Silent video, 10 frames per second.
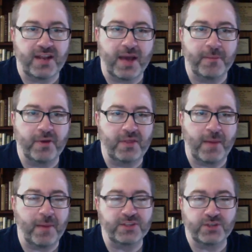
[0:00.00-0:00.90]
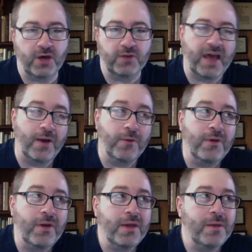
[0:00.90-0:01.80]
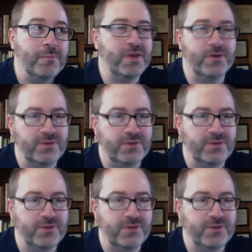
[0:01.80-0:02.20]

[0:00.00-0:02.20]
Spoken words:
Not much at all. Now, Peter,